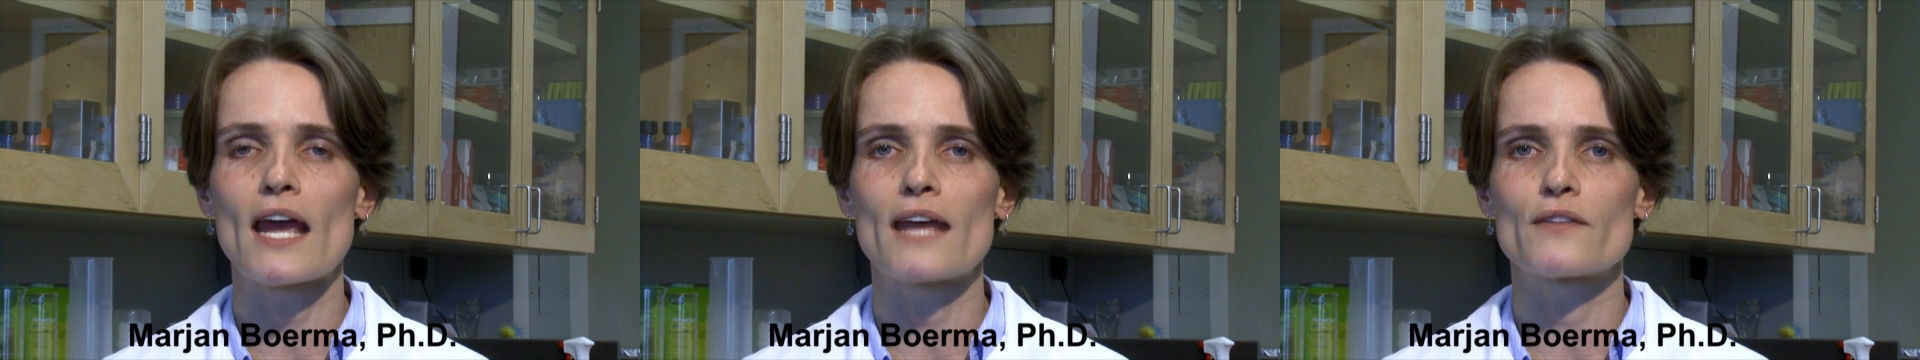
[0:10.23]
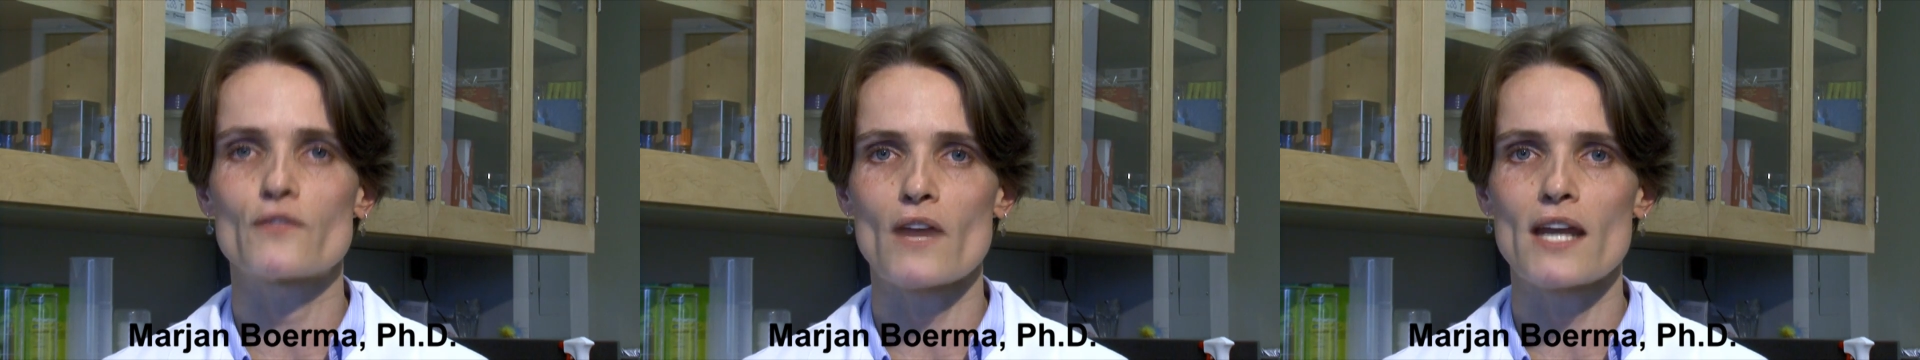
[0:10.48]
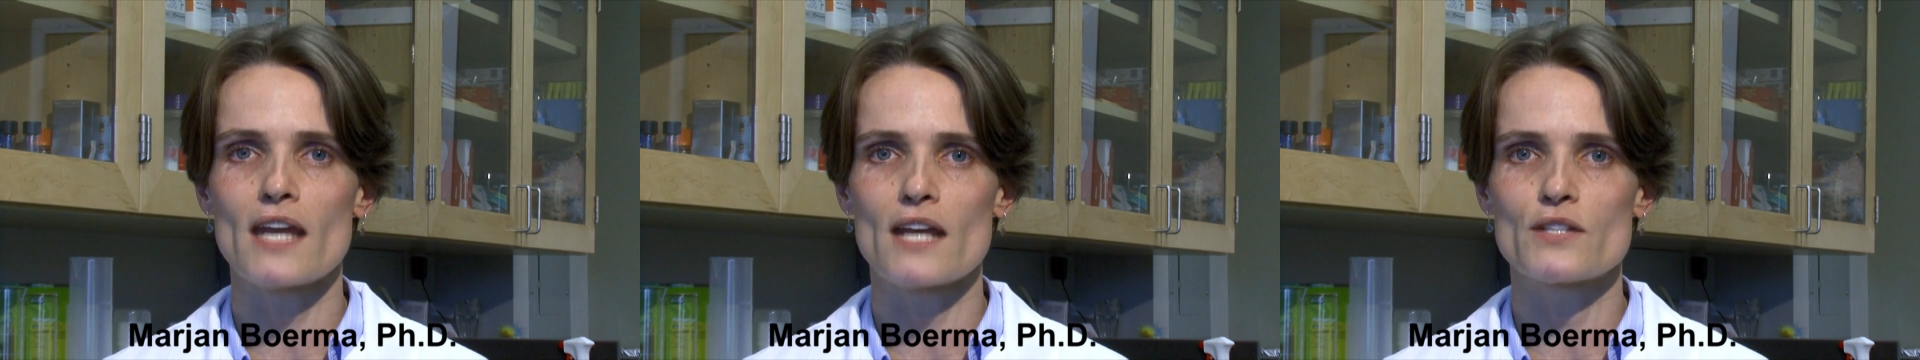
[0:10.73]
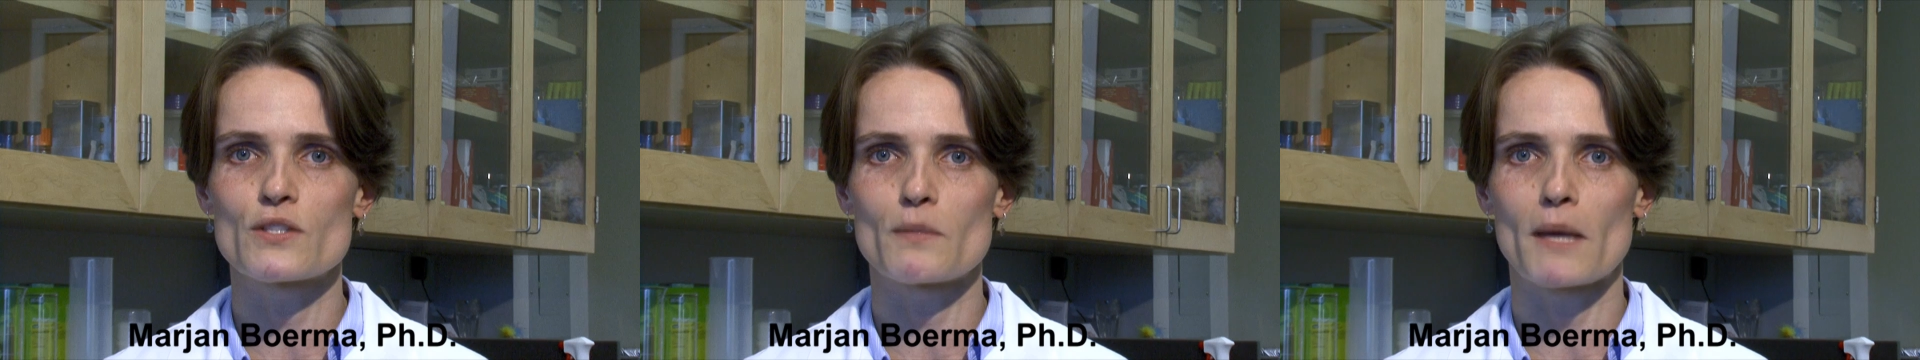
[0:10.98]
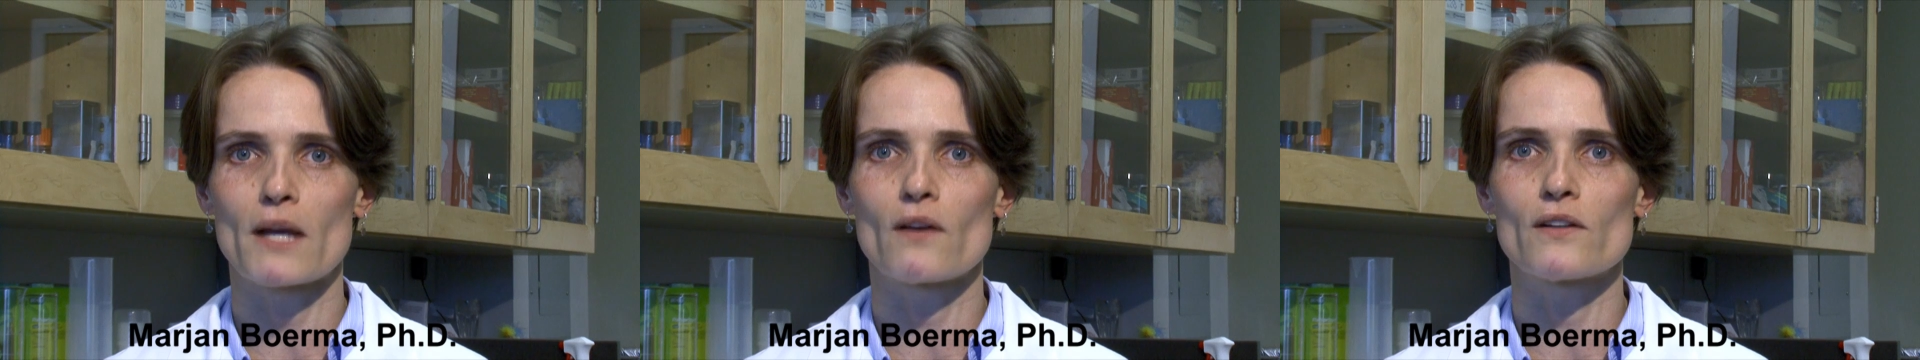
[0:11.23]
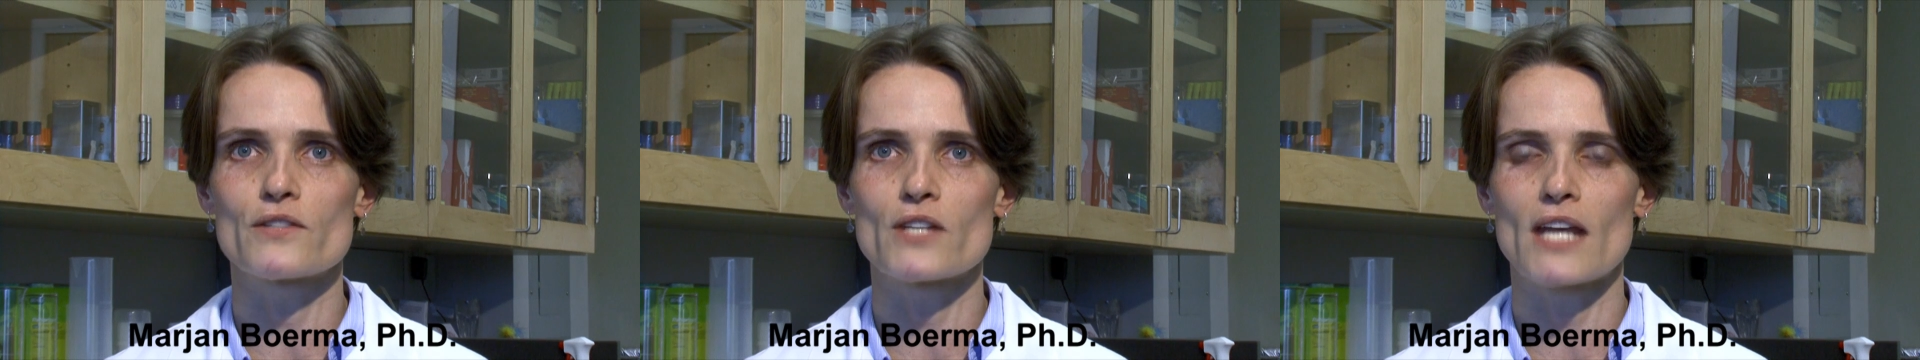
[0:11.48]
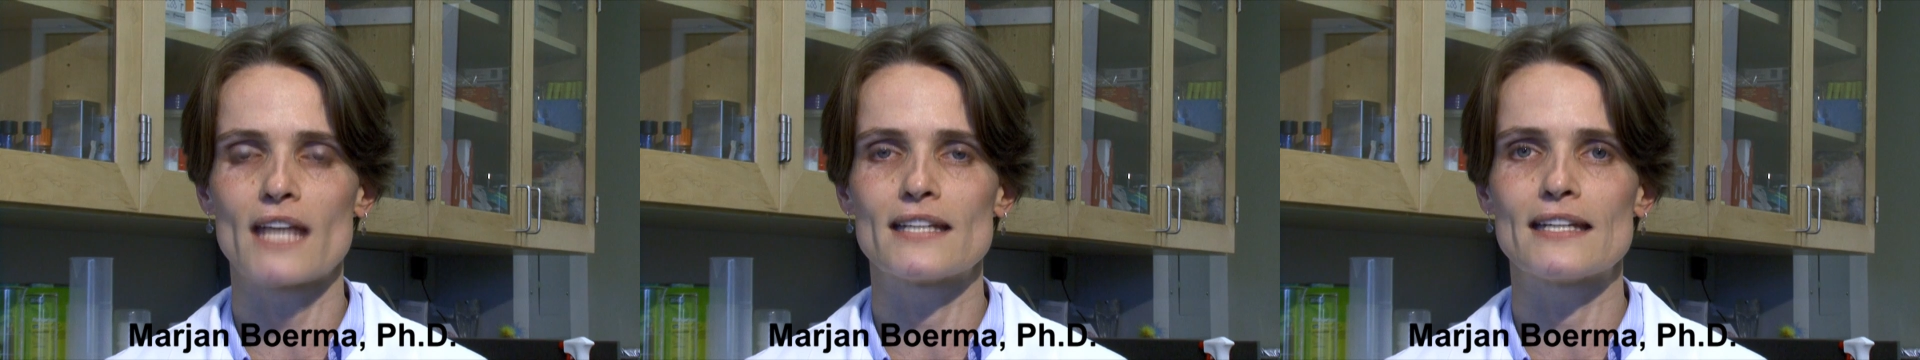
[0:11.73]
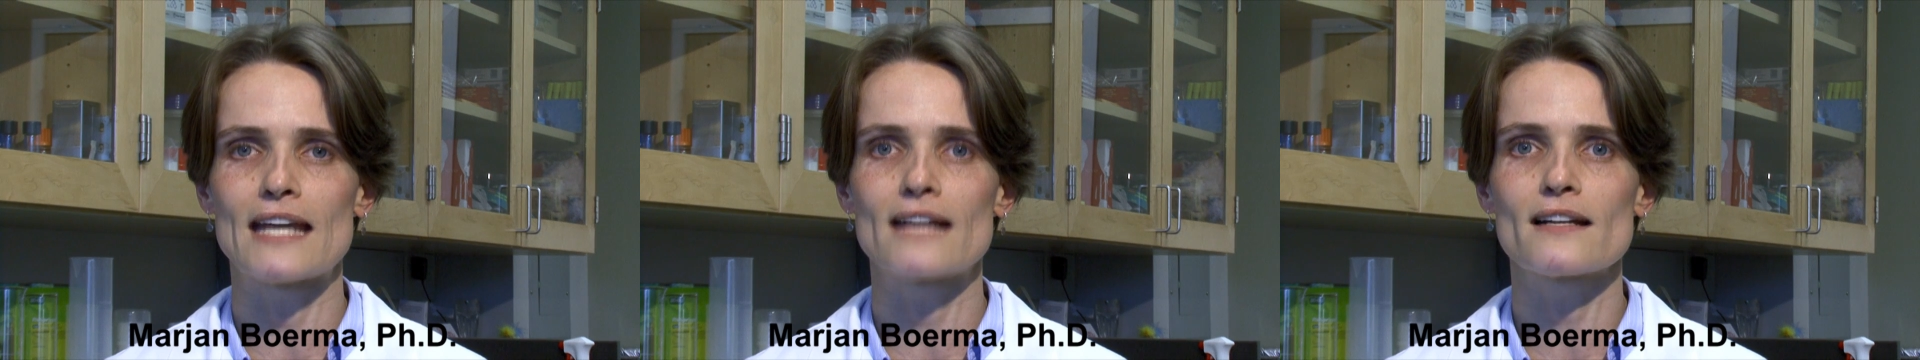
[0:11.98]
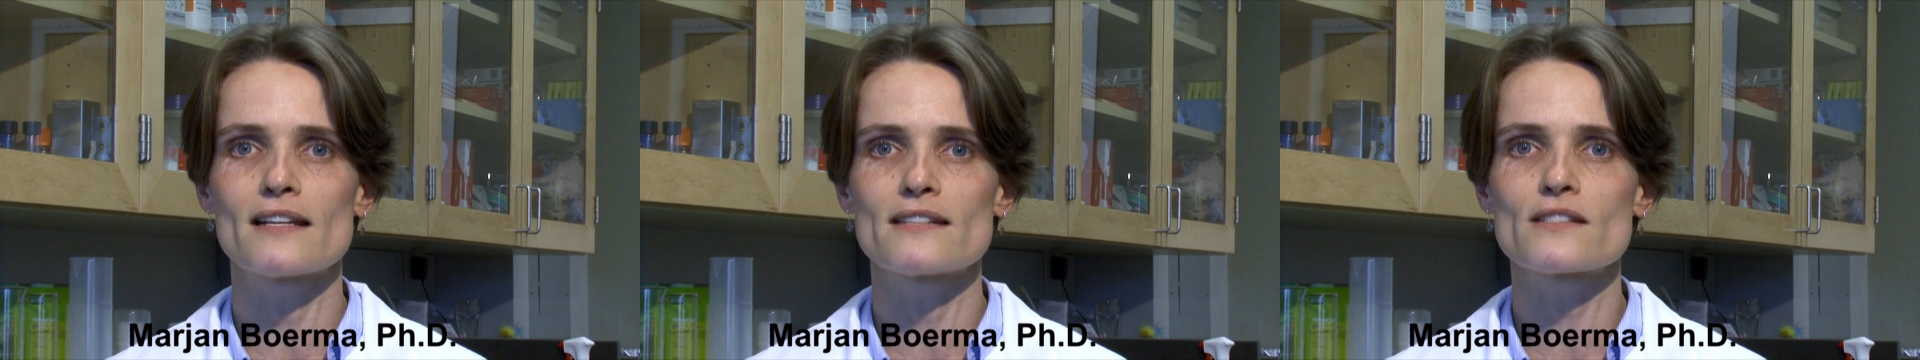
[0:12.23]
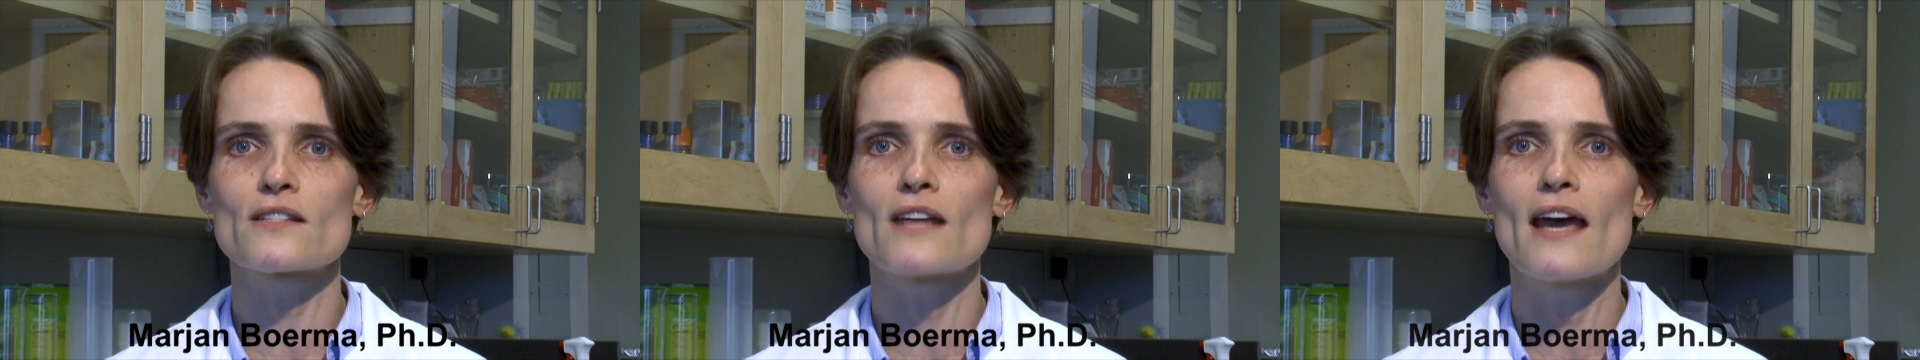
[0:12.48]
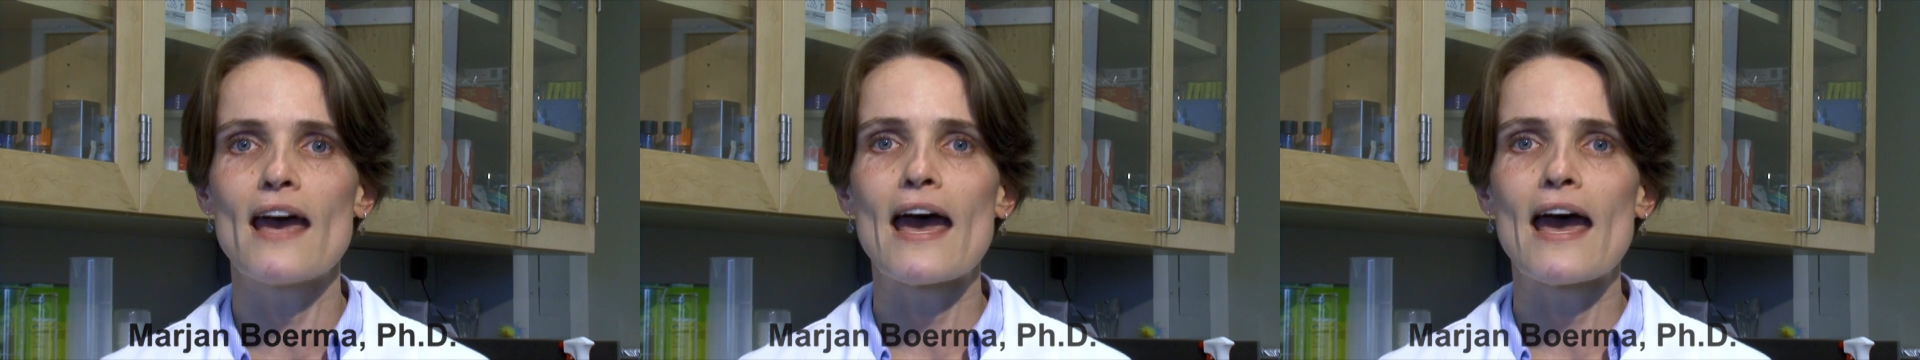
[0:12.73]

and radiation biology in the Netherlands